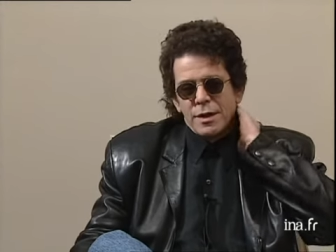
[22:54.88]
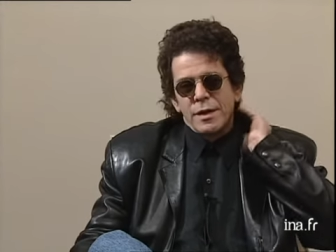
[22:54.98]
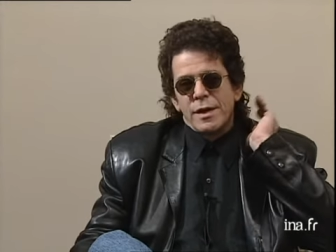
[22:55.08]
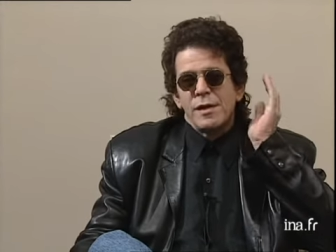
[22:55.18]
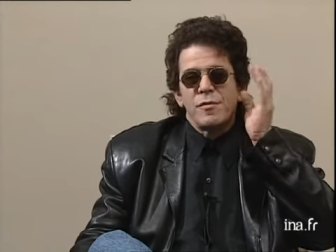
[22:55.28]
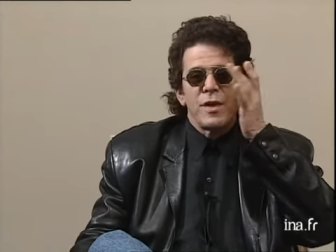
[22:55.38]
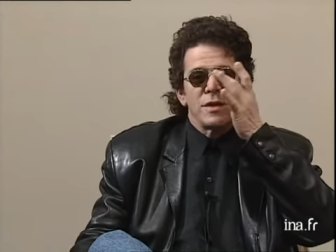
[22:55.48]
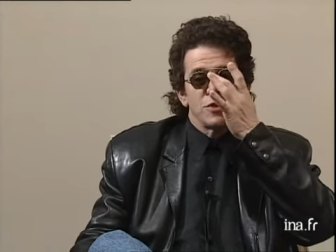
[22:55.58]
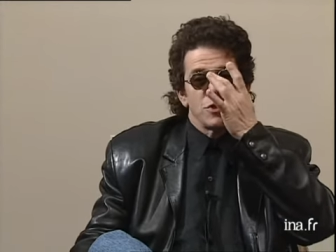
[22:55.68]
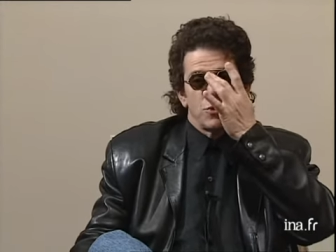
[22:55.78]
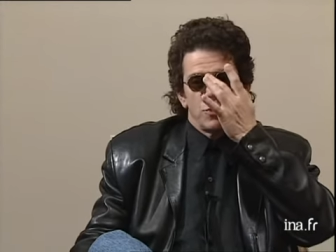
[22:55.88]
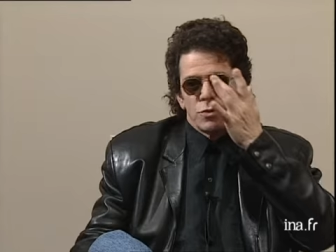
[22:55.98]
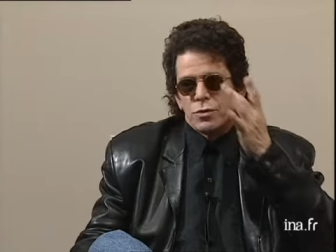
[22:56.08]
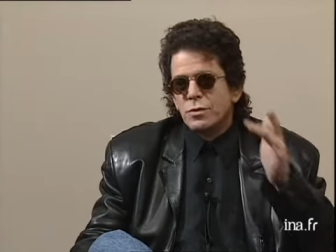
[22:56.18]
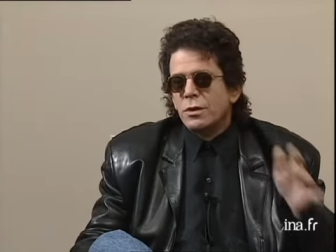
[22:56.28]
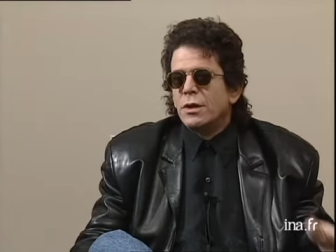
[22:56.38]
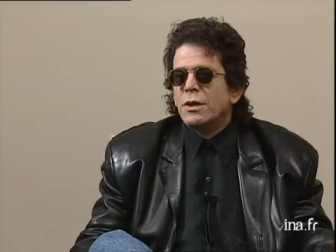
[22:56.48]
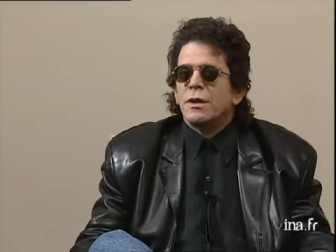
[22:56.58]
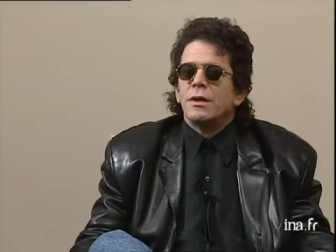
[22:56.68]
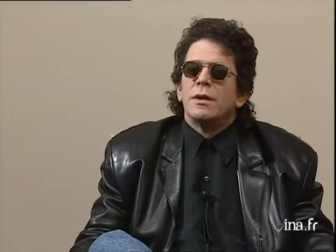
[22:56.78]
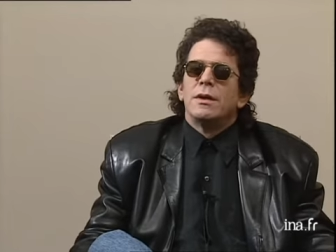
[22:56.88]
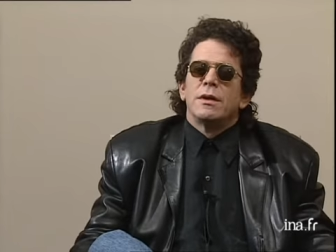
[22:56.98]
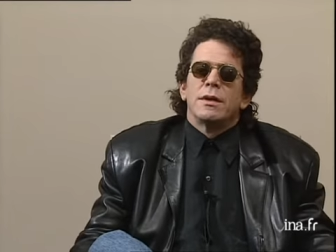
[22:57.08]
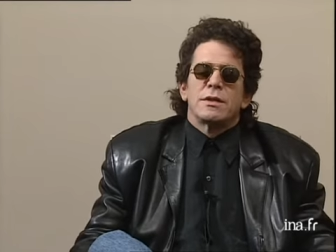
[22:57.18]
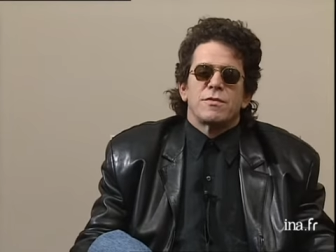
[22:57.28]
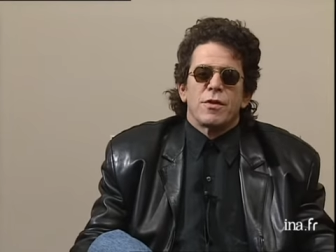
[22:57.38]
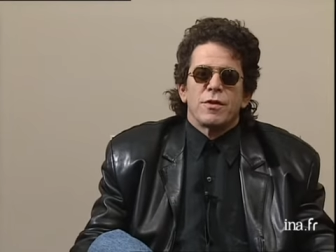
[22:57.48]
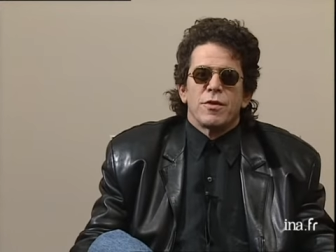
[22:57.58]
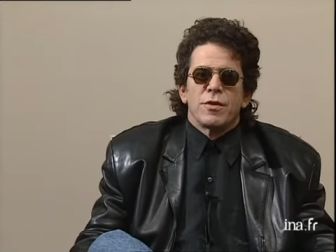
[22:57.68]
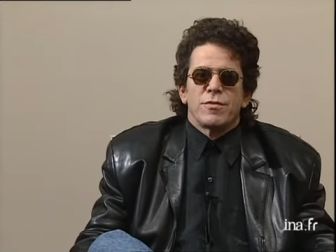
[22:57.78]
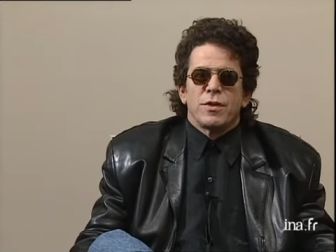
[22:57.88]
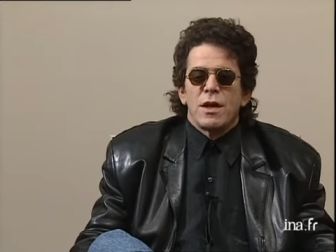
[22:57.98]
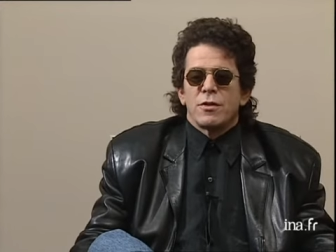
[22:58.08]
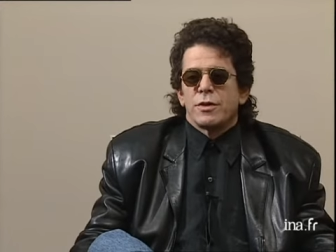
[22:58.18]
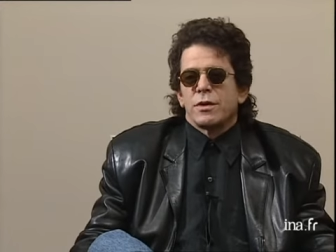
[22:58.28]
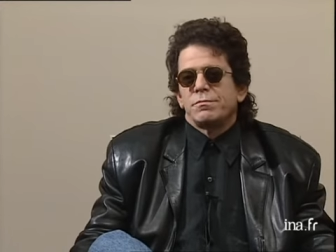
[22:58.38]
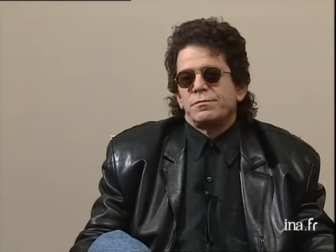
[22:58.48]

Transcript: If that's true, that's very, very flattering